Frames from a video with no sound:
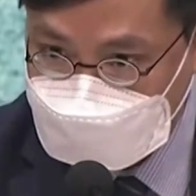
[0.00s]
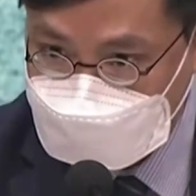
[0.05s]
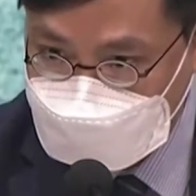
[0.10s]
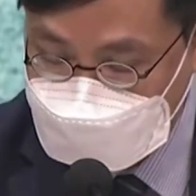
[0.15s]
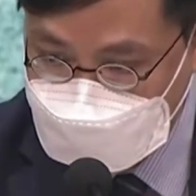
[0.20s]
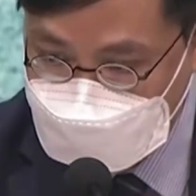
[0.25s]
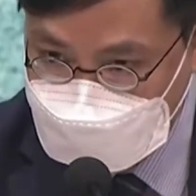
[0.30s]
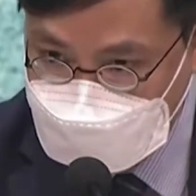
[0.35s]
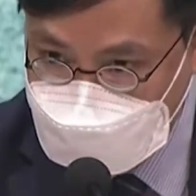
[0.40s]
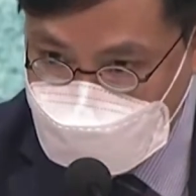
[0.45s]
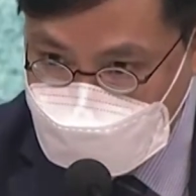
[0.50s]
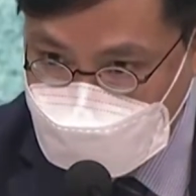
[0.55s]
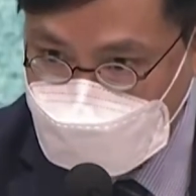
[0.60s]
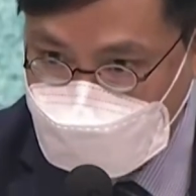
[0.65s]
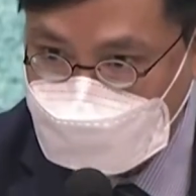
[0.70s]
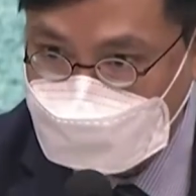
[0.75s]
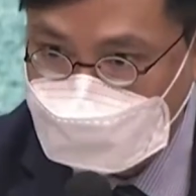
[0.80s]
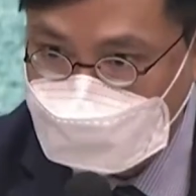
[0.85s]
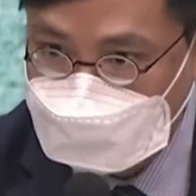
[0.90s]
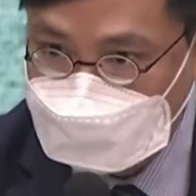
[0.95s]
test
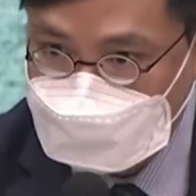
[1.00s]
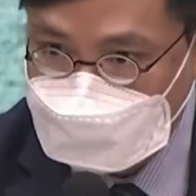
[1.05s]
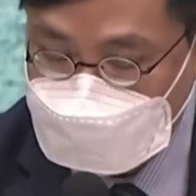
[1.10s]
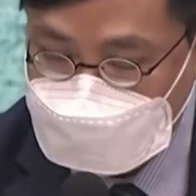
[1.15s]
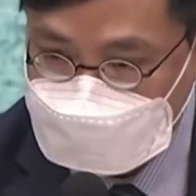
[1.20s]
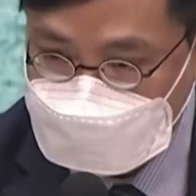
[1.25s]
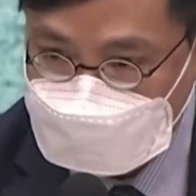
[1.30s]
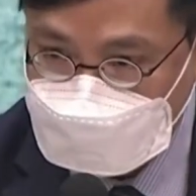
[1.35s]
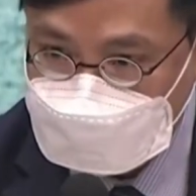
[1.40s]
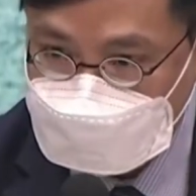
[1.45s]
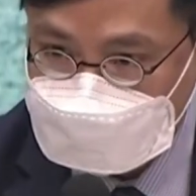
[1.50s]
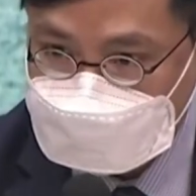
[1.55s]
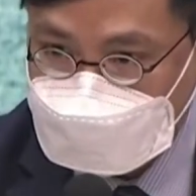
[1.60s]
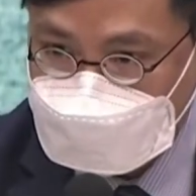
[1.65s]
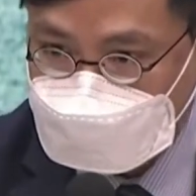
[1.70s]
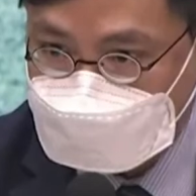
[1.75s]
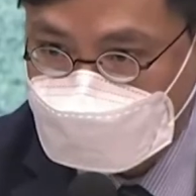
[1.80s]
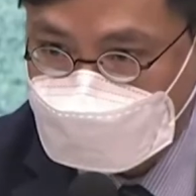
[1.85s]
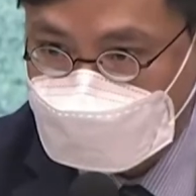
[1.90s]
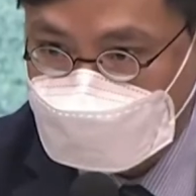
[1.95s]
positive, then
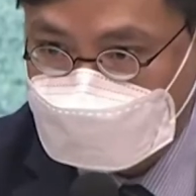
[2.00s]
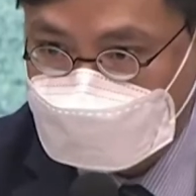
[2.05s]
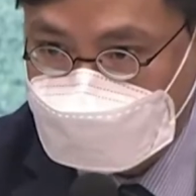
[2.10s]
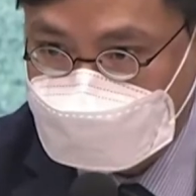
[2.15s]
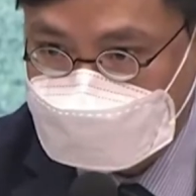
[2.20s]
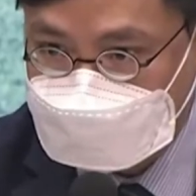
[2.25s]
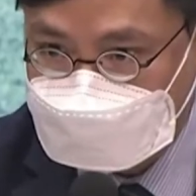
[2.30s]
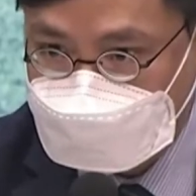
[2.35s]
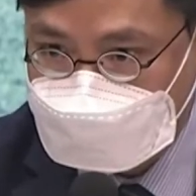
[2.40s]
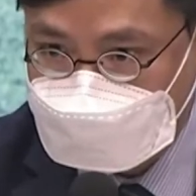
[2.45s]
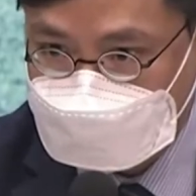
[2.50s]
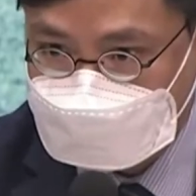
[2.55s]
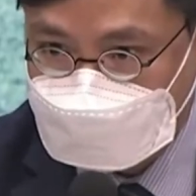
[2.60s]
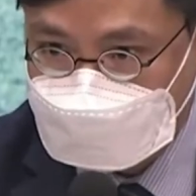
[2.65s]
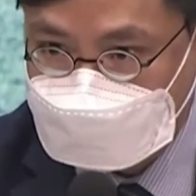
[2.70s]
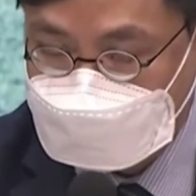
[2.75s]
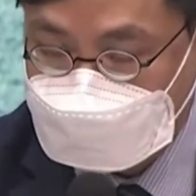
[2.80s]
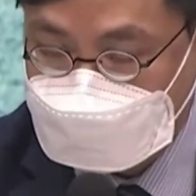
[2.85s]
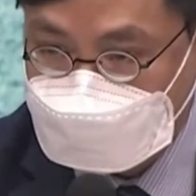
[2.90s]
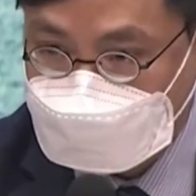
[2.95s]
necessary follow-up
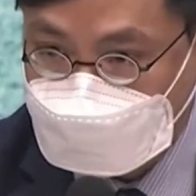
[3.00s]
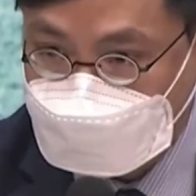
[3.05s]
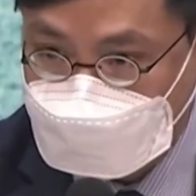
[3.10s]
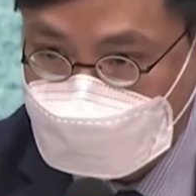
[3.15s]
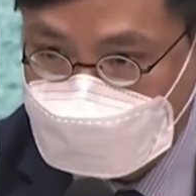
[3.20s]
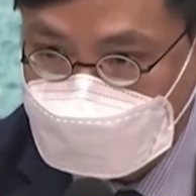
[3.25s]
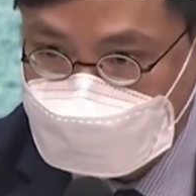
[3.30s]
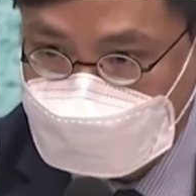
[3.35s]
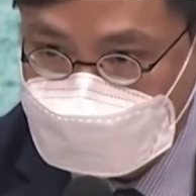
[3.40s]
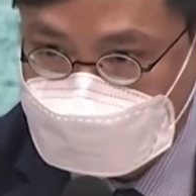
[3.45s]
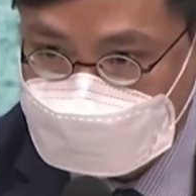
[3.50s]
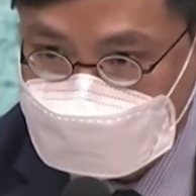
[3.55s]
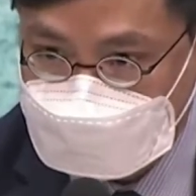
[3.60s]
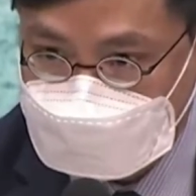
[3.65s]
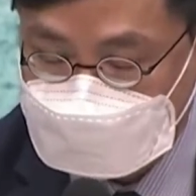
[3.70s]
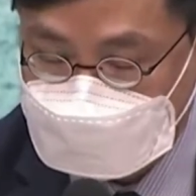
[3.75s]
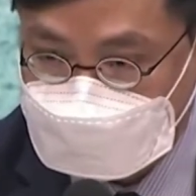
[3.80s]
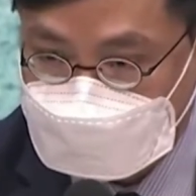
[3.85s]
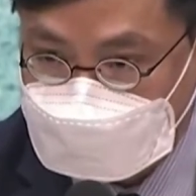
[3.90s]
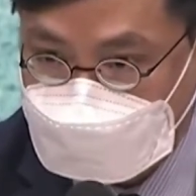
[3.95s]
action can be
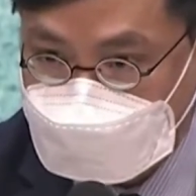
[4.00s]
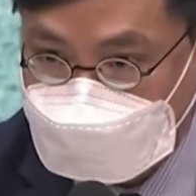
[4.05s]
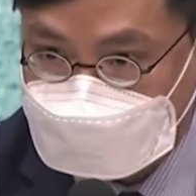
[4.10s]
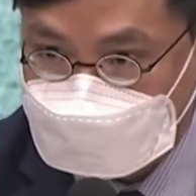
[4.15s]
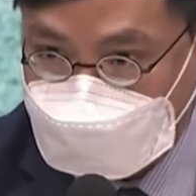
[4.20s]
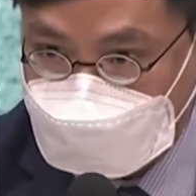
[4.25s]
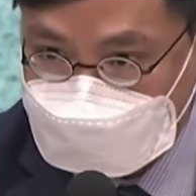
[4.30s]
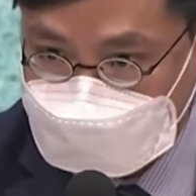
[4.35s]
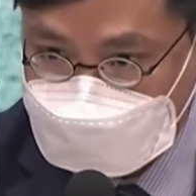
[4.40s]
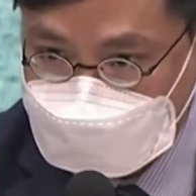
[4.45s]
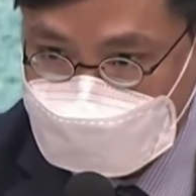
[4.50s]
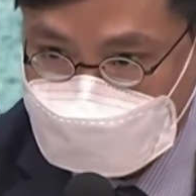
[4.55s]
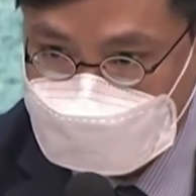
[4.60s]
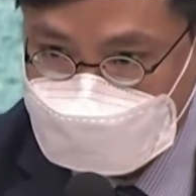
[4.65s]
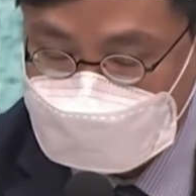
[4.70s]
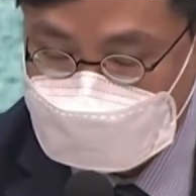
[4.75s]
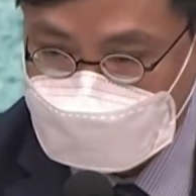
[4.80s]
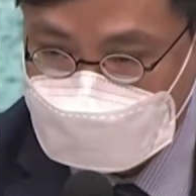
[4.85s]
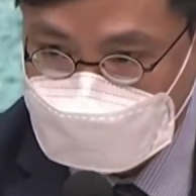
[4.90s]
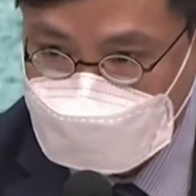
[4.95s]
taken. We
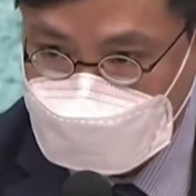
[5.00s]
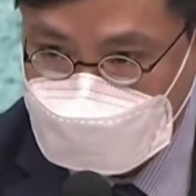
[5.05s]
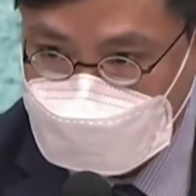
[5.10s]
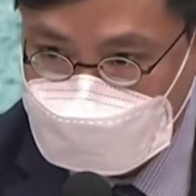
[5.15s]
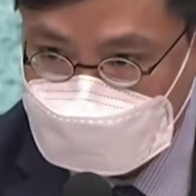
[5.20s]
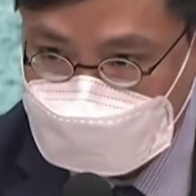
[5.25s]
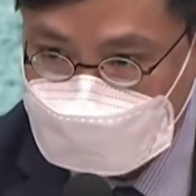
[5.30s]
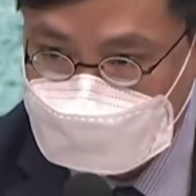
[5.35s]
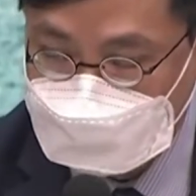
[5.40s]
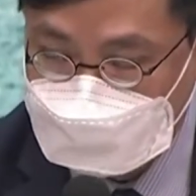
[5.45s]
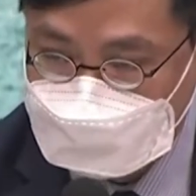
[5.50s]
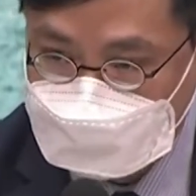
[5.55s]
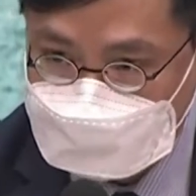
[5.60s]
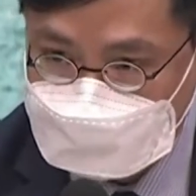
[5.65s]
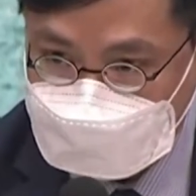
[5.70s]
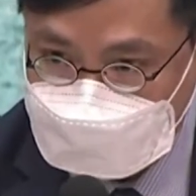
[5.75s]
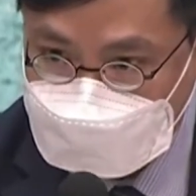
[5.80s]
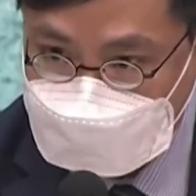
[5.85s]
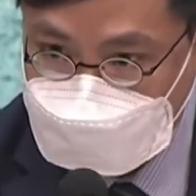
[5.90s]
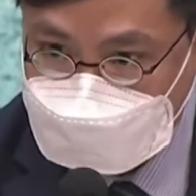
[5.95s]
hope to
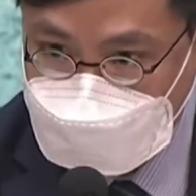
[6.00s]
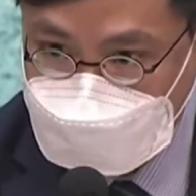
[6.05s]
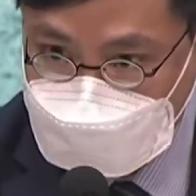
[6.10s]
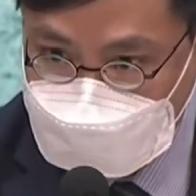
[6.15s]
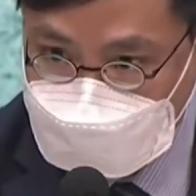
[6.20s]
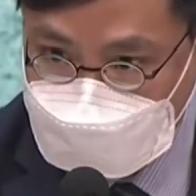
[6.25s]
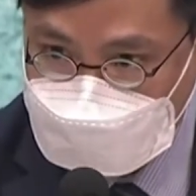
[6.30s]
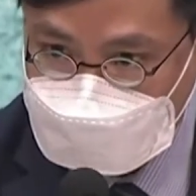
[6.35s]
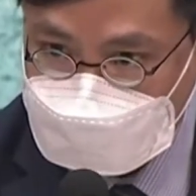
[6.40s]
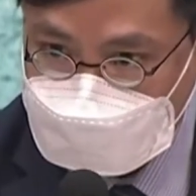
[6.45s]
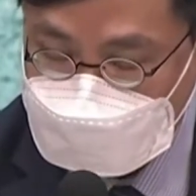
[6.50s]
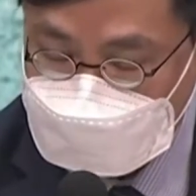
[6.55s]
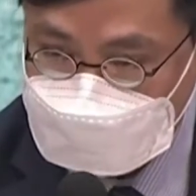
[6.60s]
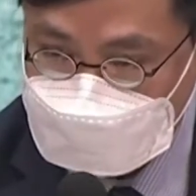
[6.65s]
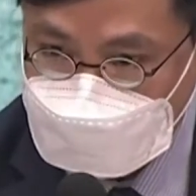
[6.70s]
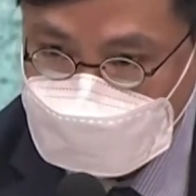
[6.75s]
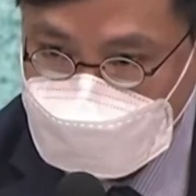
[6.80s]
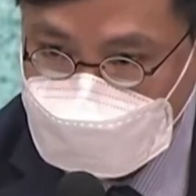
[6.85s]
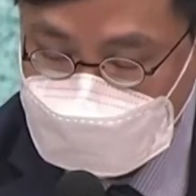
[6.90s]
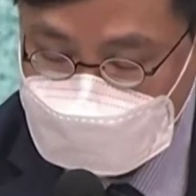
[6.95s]
identify and
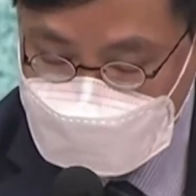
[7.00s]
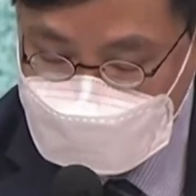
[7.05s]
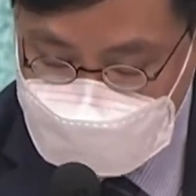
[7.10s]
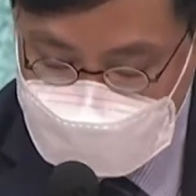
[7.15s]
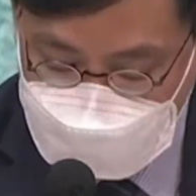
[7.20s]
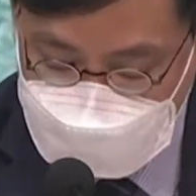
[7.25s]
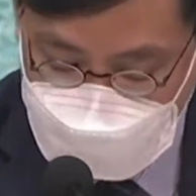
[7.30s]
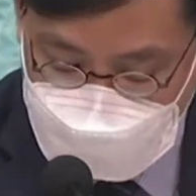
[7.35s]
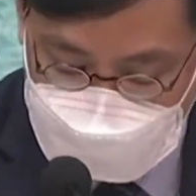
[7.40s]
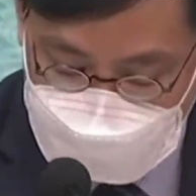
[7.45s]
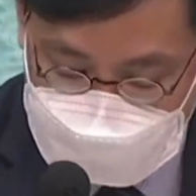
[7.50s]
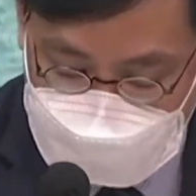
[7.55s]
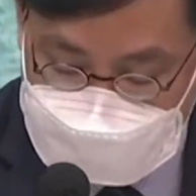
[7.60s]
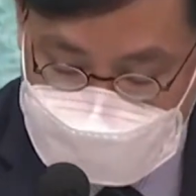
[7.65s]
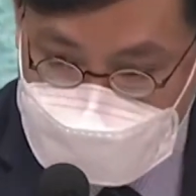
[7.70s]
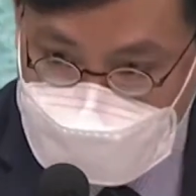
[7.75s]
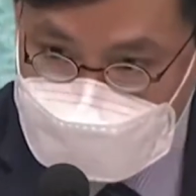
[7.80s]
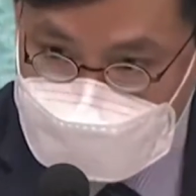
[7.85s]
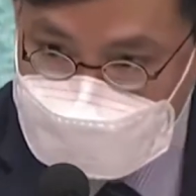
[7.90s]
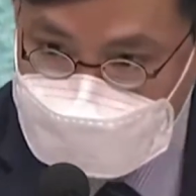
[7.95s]
detect
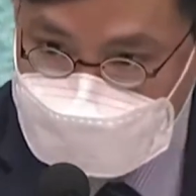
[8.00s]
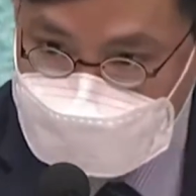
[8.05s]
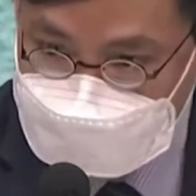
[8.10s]
cases in